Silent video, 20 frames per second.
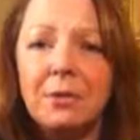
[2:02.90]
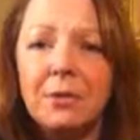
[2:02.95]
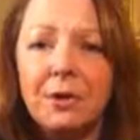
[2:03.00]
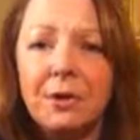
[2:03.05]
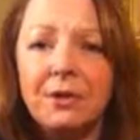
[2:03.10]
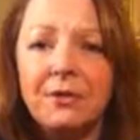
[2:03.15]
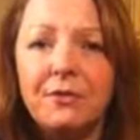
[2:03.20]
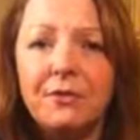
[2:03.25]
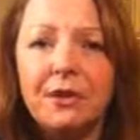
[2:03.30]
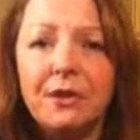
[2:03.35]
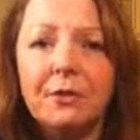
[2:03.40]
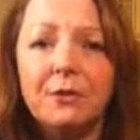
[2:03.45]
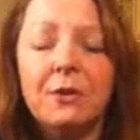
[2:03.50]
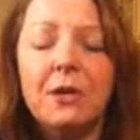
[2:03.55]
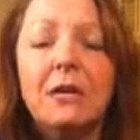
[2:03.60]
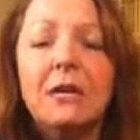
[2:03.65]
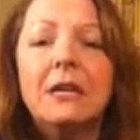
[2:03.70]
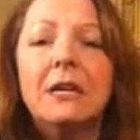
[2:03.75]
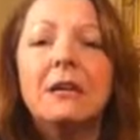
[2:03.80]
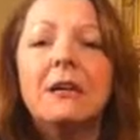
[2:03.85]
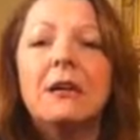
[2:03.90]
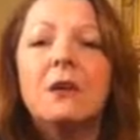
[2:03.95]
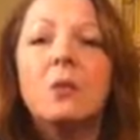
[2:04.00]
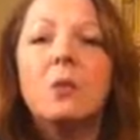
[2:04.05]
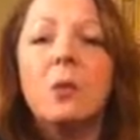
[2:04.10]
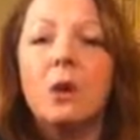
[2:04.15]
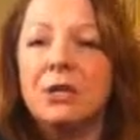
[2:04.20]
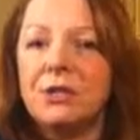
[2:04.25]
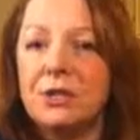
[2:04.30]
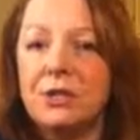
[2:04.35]
point of view,
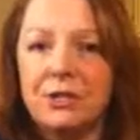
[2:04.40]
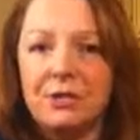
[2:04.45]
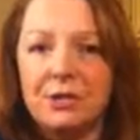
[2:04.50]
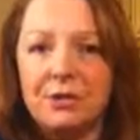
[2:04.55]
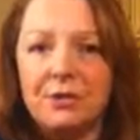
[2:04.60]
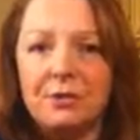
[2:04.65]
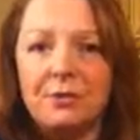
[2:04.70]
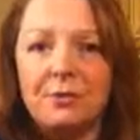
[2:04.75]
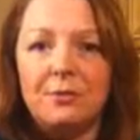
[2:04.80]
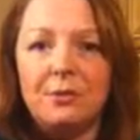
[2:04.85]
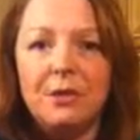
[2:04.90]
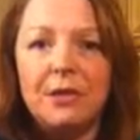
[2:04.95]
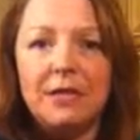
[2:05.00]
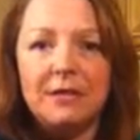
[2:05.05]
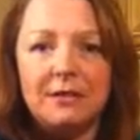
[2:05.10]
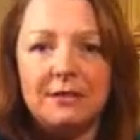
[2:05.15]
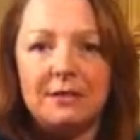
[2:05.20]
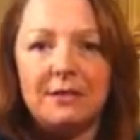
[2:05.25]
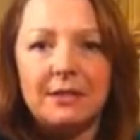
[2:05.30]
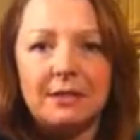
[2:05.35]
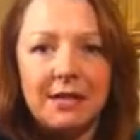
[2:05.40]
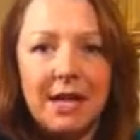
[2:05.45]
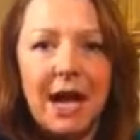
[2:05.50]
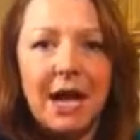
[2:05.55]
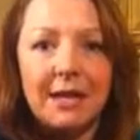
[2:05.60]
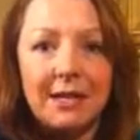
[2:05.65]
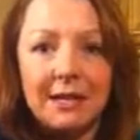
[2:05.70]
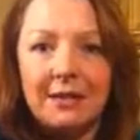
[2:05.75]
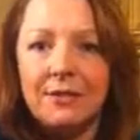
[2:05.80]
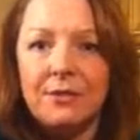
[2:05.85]
what to do is to
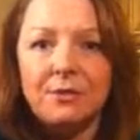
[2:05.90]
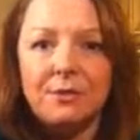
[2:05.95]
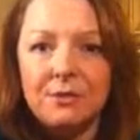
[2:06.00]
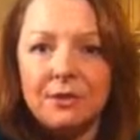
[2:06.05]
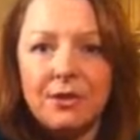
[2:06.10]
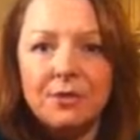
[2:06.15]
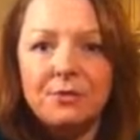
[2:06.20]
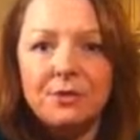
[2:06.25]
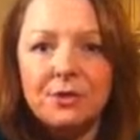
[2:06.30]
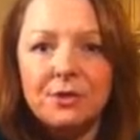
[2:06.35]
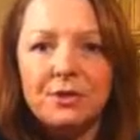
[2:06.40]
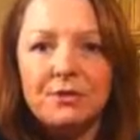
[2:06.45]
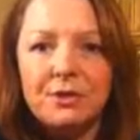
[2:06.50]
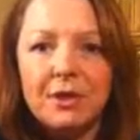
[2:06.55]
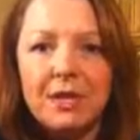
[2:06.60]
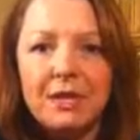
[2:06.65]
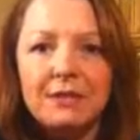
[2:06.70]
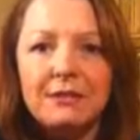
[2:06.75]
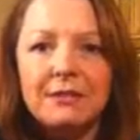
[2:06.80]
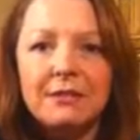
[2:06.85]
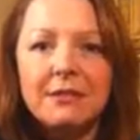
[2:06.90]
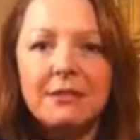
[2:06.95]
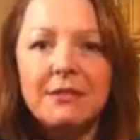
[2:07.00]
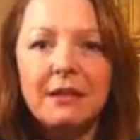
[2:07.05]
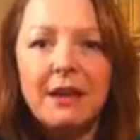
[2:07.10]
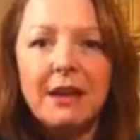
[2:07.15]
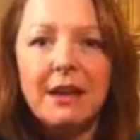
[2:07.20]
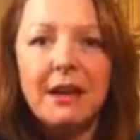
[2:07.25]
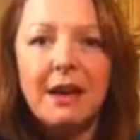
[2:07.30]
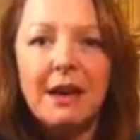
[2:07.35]
lock in those interest rates.
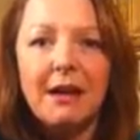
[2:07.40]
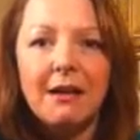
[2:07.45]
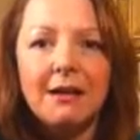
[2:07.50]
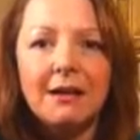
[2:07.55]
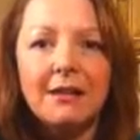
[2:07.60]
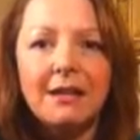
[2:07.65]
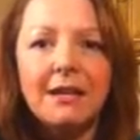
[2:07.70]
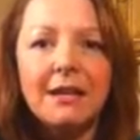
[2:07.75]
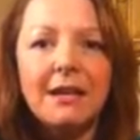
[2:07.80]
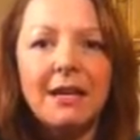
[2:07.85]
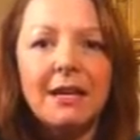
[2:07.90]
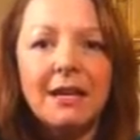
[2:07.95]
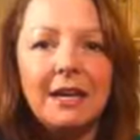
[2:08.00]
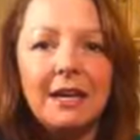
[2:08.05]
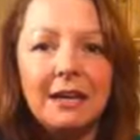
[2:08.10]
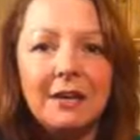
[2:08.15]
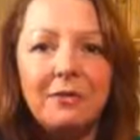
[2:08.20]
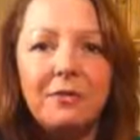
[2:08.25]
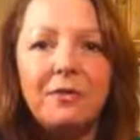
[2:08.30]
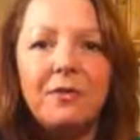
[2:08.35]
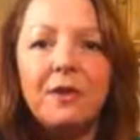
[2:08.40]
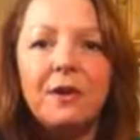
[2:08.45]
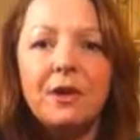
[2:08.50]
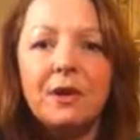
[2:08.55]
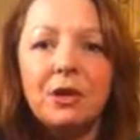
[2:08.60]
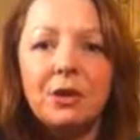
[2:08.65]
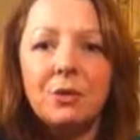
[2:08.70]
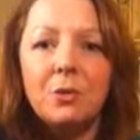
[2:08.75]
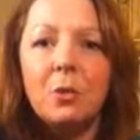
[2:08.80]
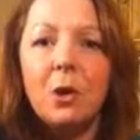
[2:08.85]
And if
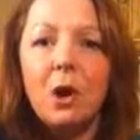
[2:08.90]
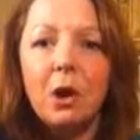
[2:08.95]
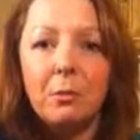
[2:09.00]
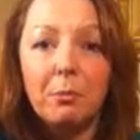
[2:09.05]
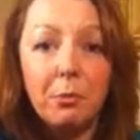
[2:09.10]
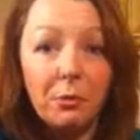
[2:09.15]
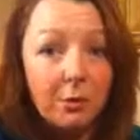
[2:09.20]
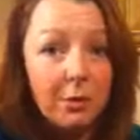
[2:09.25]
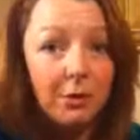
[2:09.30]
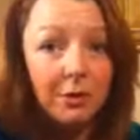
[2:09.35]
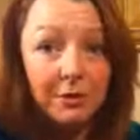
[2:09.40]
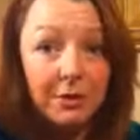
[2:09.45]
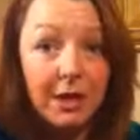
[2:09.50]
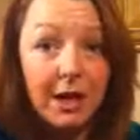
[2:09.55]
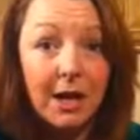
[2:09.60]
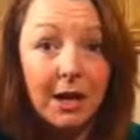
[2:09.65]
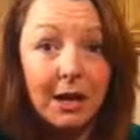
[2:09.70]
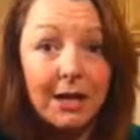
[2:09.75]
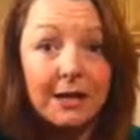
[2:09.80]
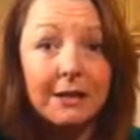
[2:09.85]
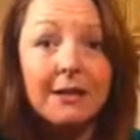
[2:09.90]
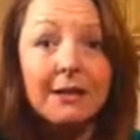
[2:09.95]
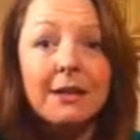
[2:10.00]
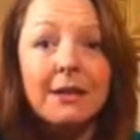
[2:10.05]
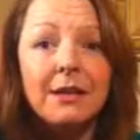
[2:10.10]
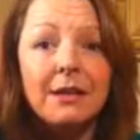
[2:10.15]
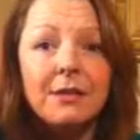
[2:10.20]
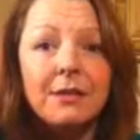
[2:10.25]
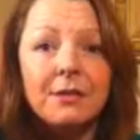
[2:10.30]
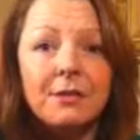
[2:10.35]
you are borderline,
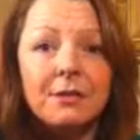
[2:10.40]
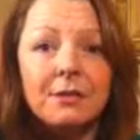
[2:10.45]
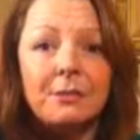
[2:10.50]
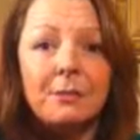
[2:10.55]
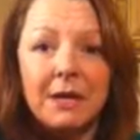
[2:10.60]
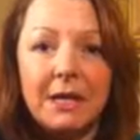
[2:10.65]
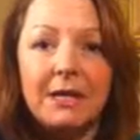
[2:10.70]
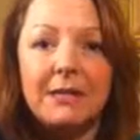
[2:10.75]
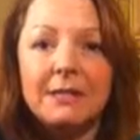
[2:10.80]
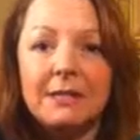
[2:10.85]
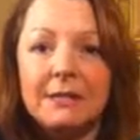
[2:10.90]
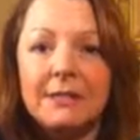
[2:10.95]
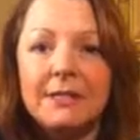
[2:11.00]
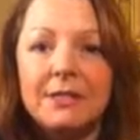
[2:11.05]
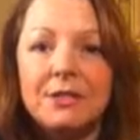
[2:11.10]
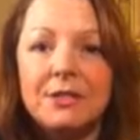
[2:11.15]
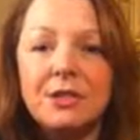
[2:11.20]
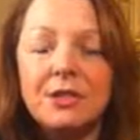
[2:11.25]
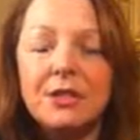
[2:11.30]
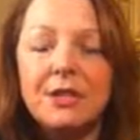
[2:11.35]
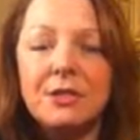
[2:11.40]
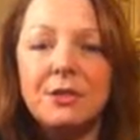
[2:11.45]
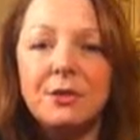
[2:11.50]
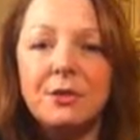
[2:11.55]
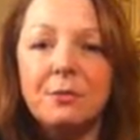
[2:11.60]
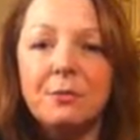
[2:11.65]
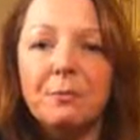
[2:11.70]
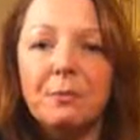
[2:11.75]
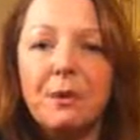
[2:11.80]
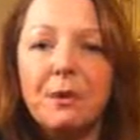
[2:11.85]
to make a decision in
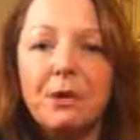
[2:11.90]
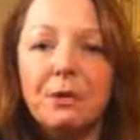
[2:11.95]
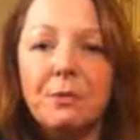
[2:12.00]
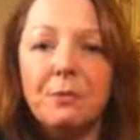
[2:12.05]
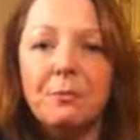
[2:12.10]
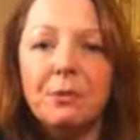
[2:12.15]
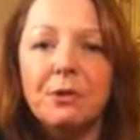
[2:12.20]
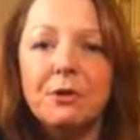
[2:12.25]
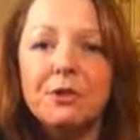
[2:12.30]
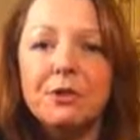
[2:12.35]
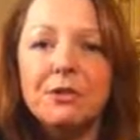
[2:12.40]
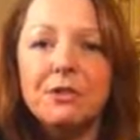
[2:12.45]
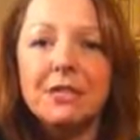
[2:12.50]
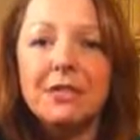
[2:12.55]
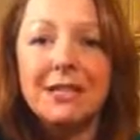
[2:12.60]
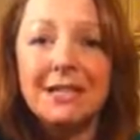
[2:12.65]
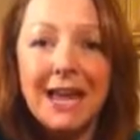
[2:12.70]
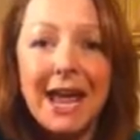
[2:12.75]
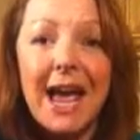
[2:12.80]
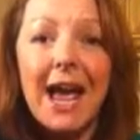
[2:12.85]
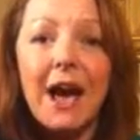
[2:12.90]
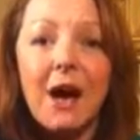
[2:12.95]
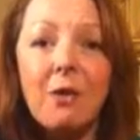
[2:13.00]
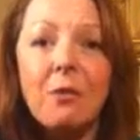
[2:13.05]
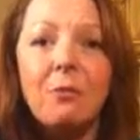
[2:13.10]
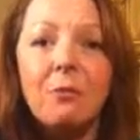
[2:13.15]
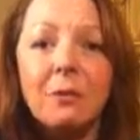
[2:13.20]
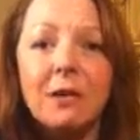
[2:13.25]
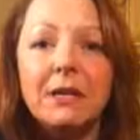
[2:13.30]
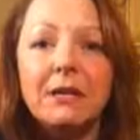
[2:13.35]
your purchasing
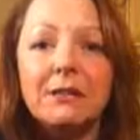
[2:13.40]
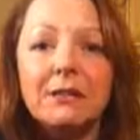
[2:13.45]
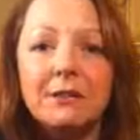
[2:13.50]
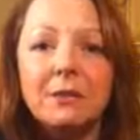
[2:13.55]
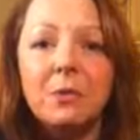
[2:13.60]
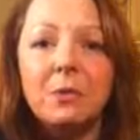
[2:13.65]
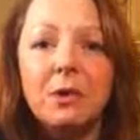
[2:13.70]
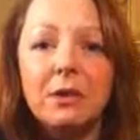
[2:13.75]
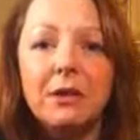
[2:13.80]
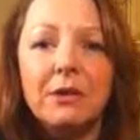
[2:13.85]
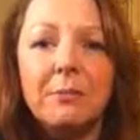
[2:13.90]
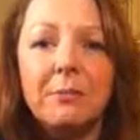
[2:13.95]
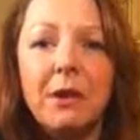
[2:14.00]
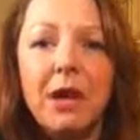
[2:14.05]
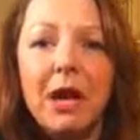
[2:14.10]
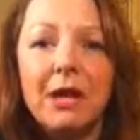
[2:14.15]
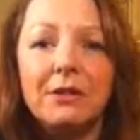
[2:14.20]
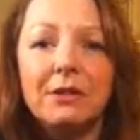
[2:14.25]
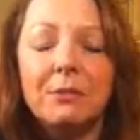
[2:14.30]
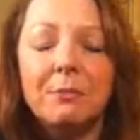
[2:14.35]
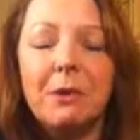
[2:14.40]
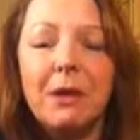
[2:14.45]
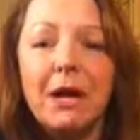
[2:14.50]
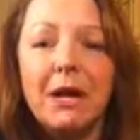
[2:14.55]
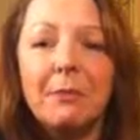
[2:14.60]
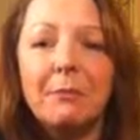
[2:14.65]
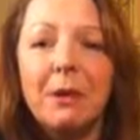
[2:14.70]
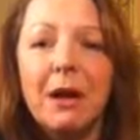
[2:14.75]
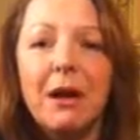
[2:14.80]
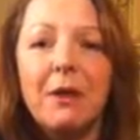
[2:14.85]
now, because it will impact your
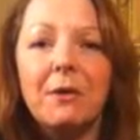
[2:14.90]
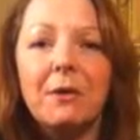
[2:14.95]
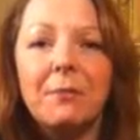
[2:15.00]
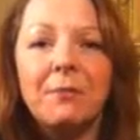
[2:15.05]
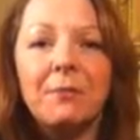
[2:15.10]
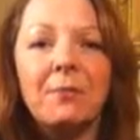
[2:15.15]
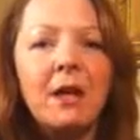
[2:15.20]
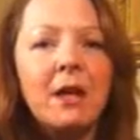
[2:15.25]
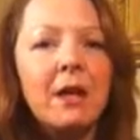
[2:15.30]
buying power.